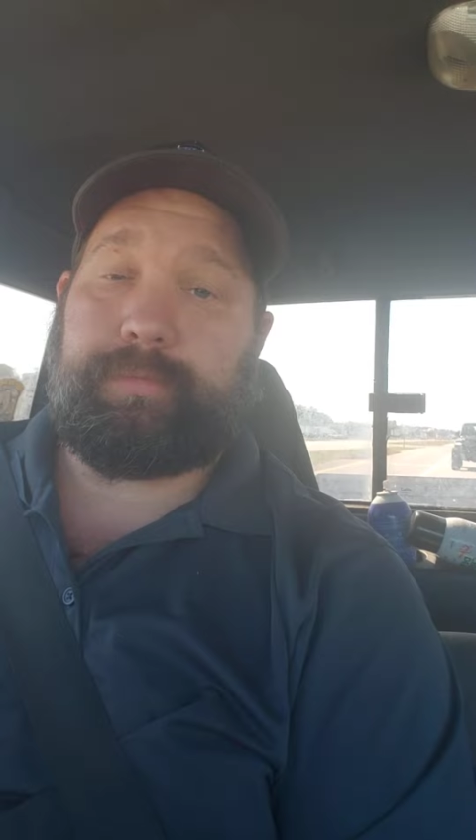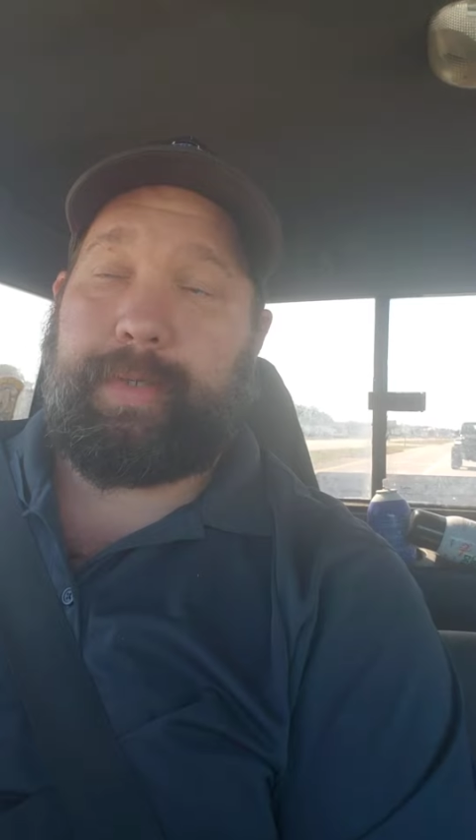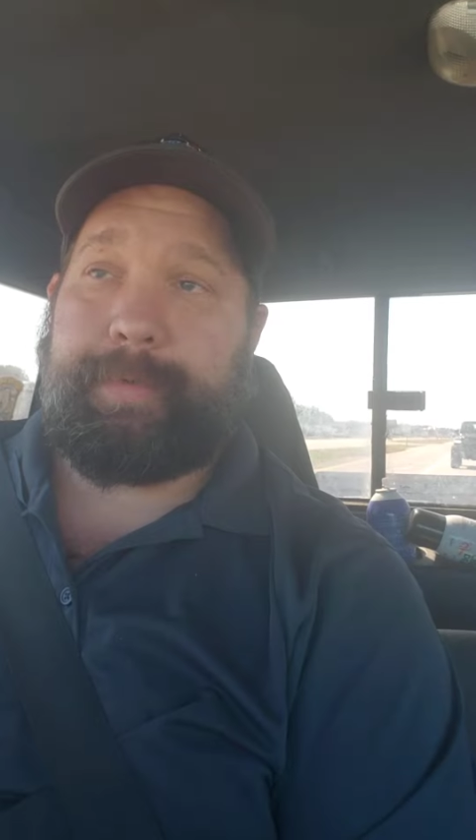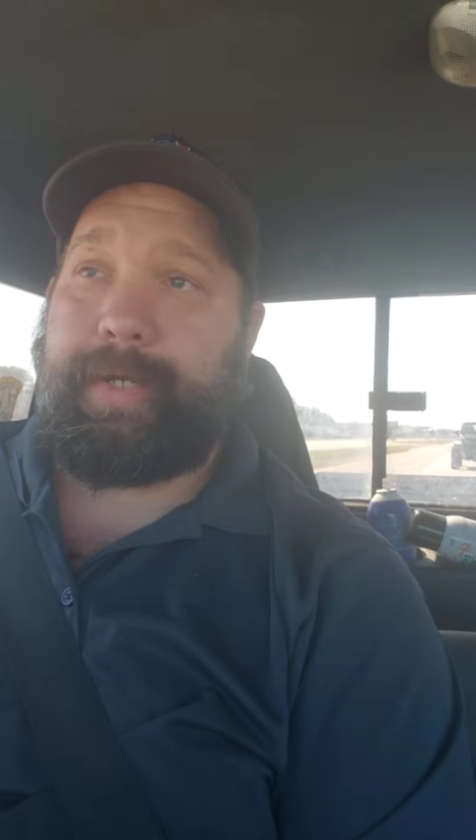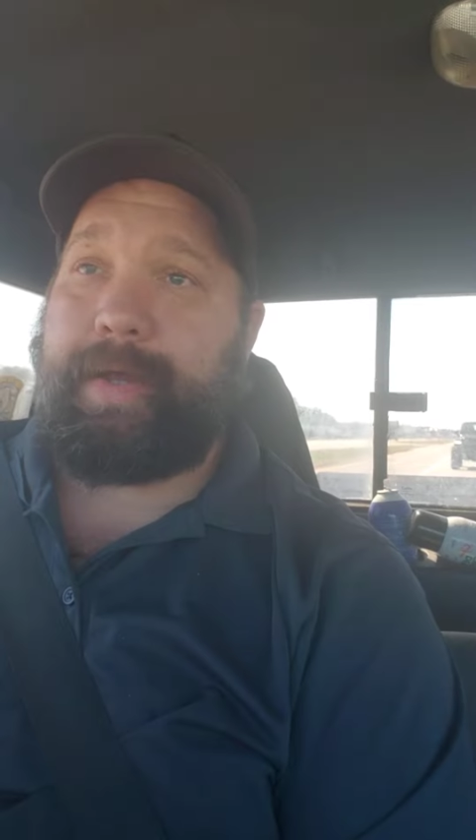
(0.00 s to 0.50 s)

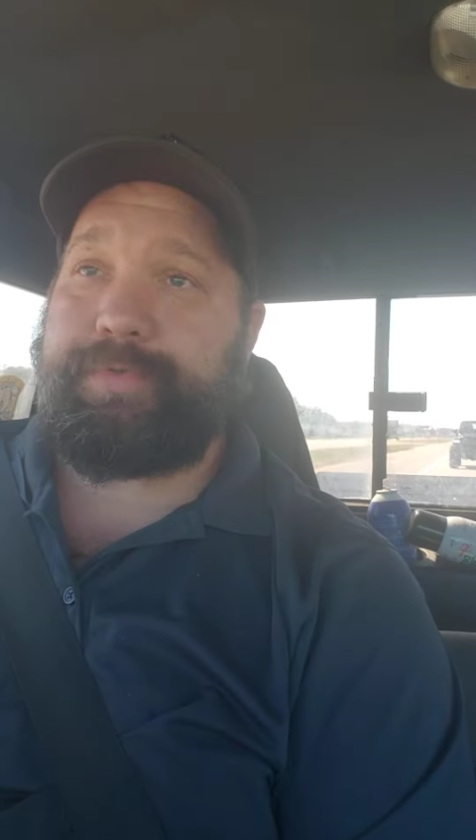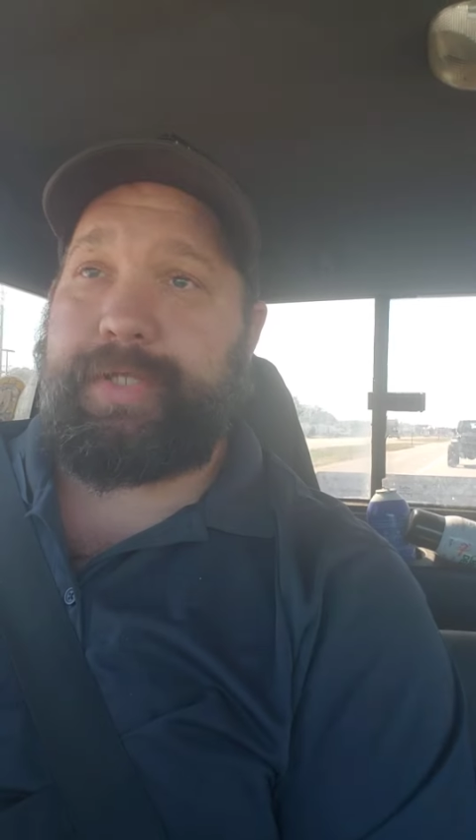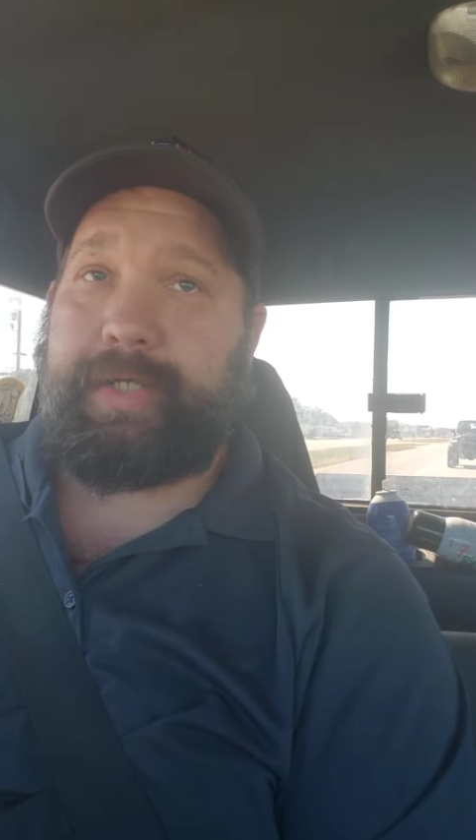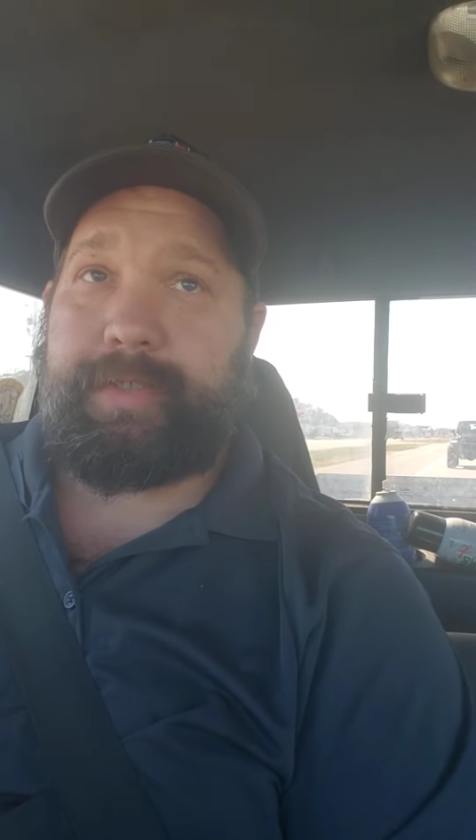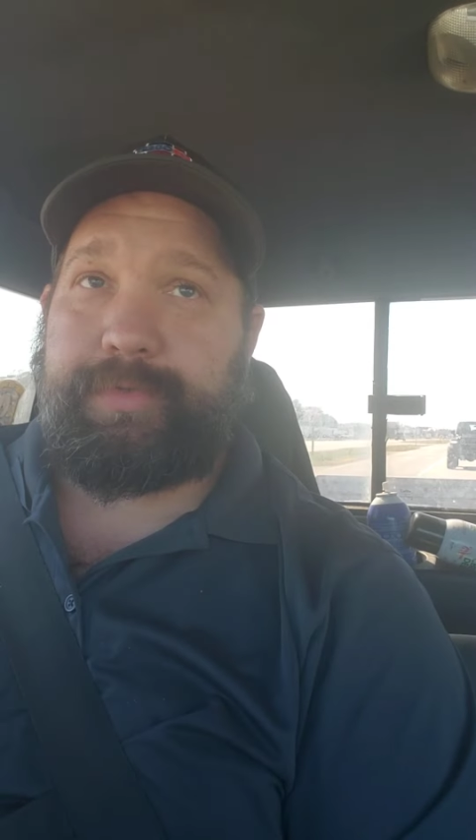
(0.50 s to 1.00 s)
I mean, I was
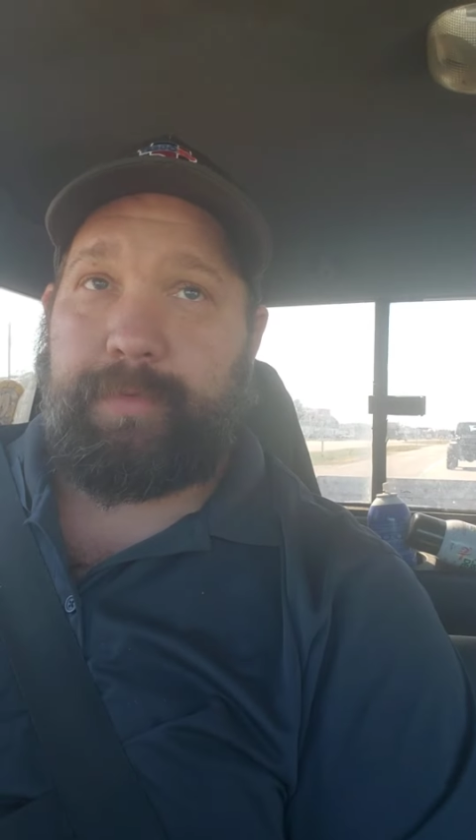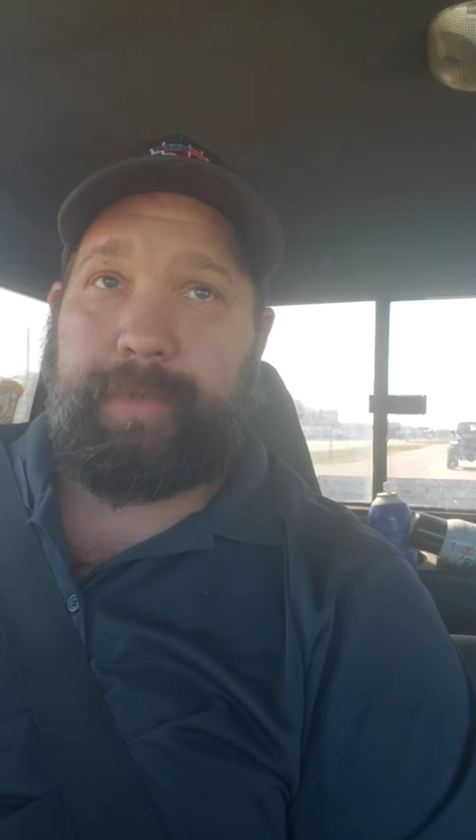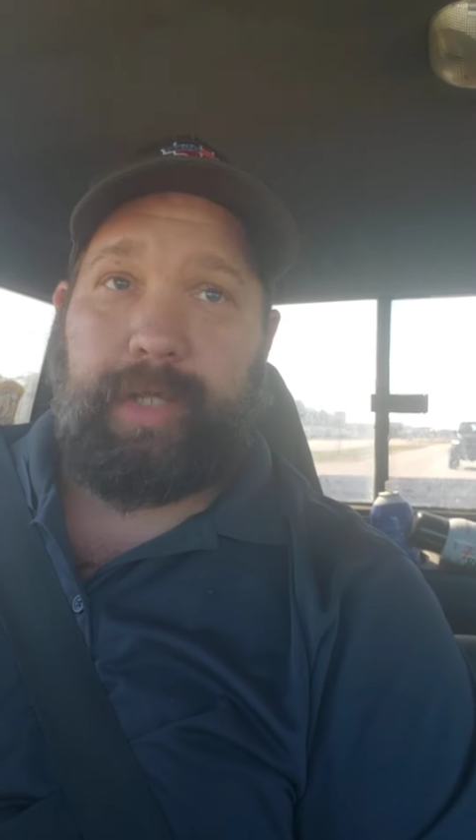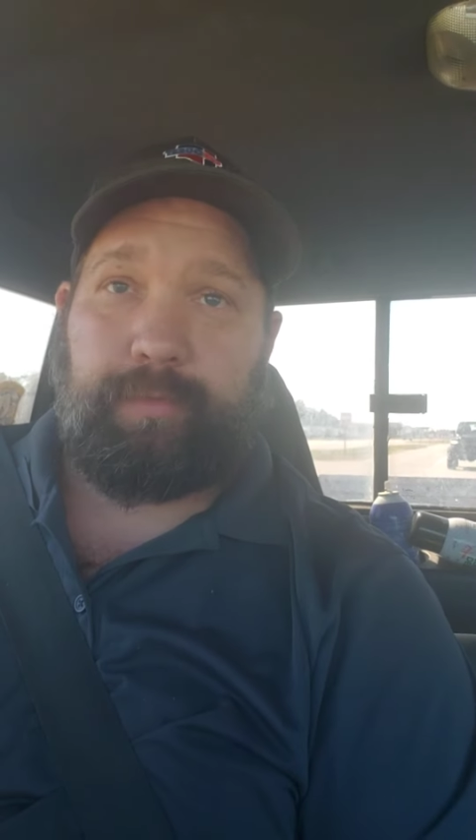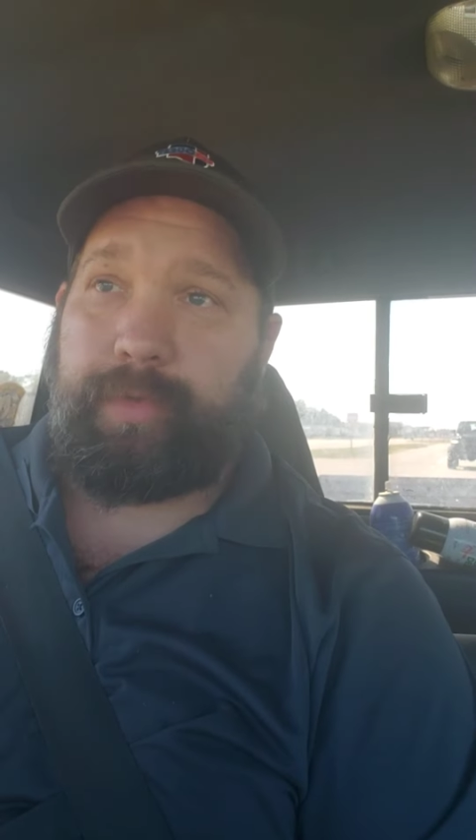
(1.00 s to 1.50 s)
thinking it was going to
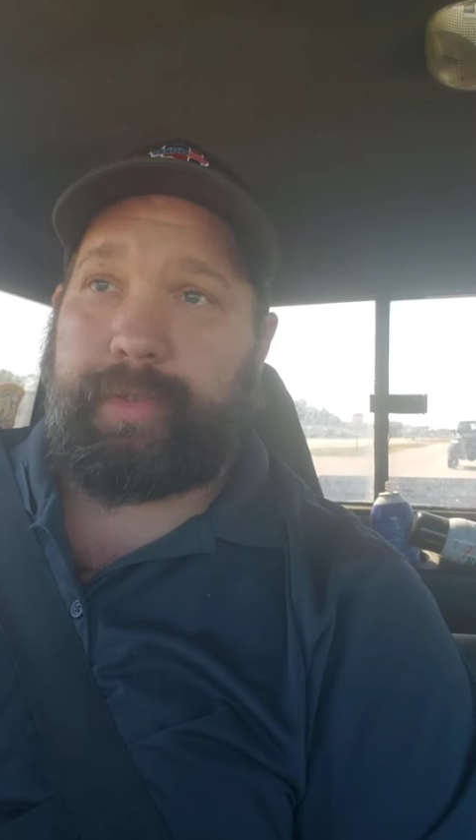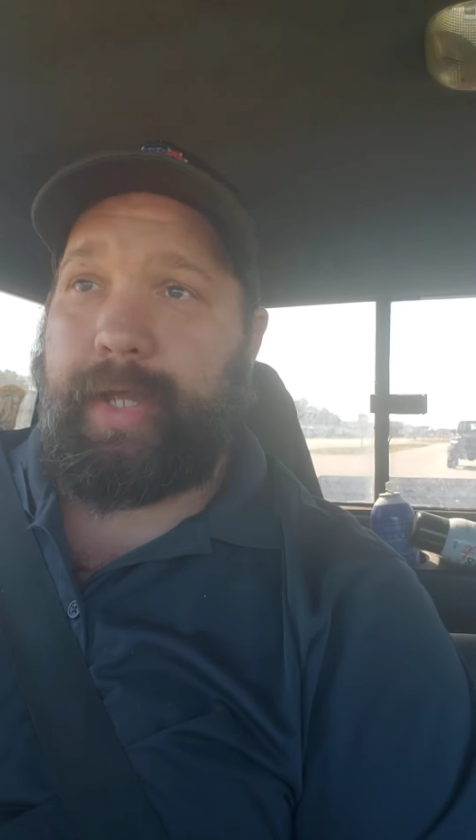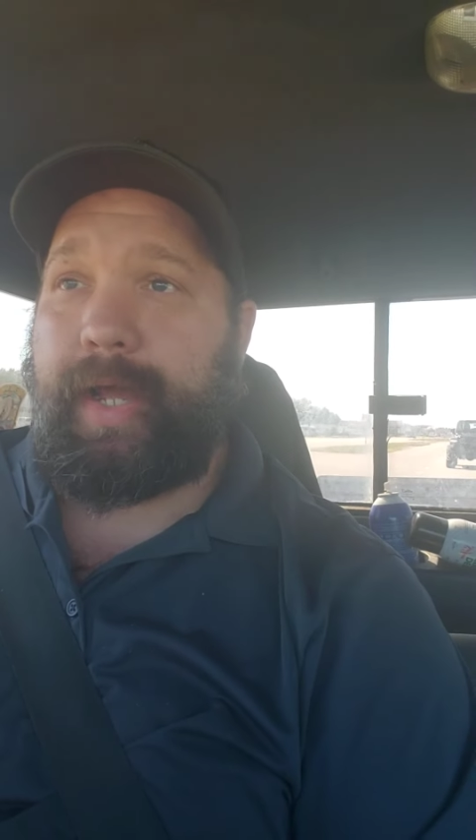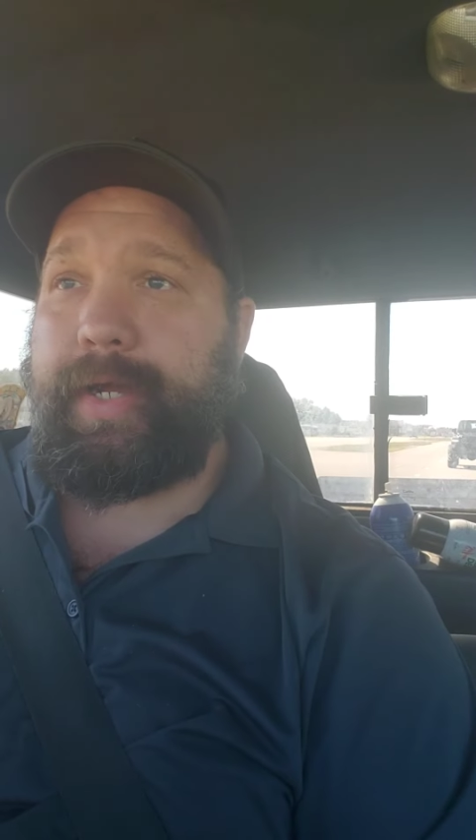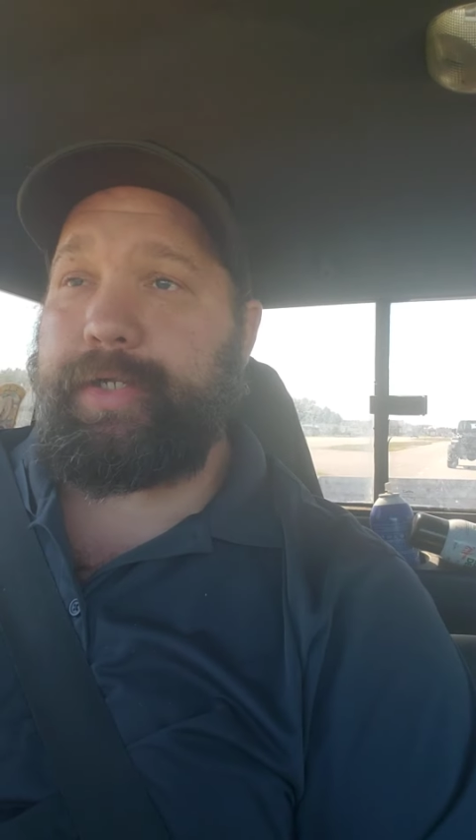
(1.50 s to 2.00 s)
be like really
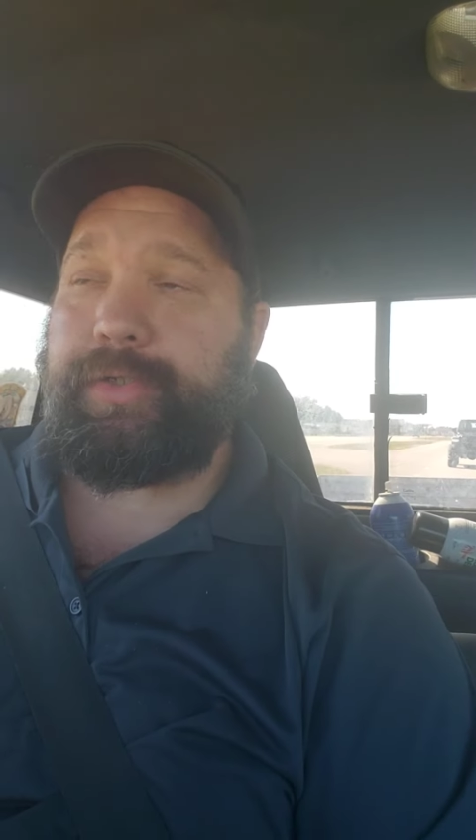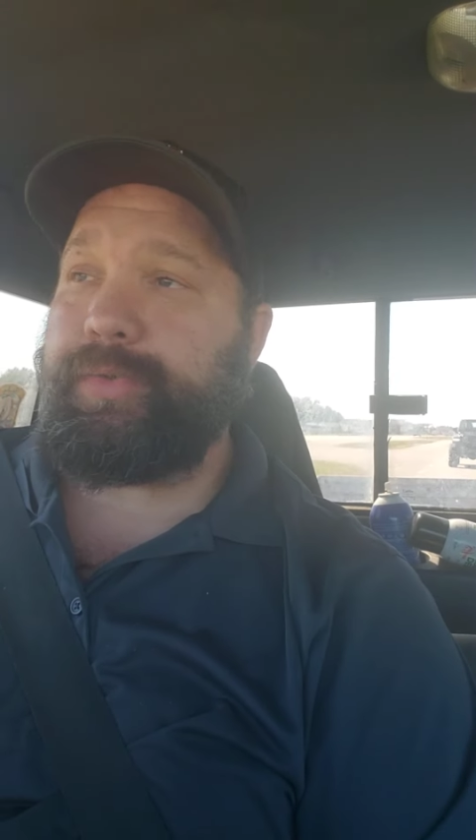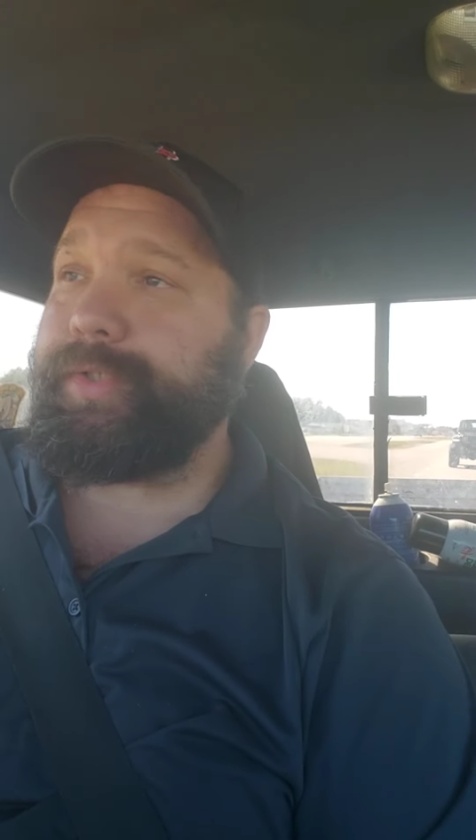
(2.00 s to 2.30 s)
high to do